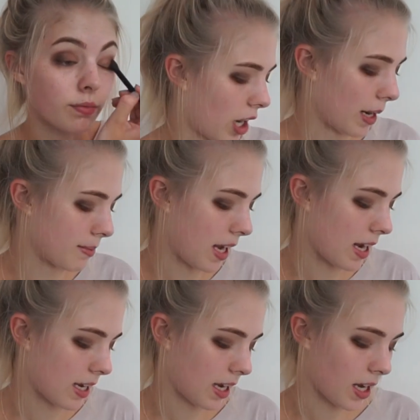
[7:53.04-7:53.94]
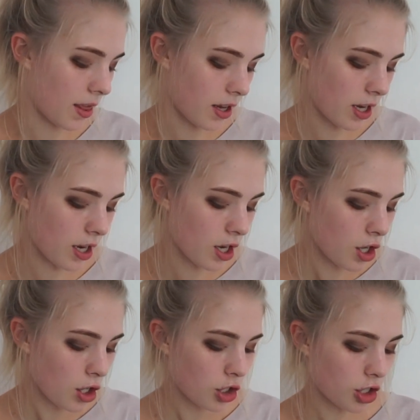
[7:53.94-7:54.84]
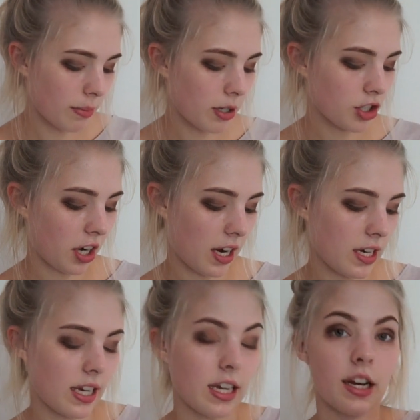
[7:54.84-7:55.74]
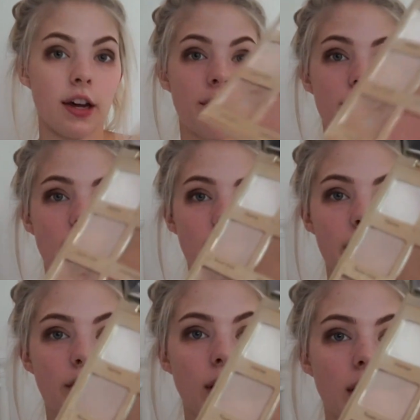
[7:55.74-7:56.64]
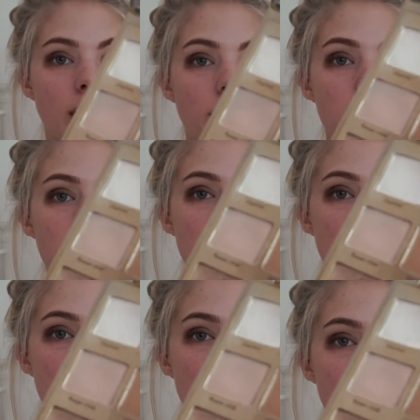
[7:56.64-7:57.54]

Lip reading: I am taking the shimmer shade in Firecracker, which is this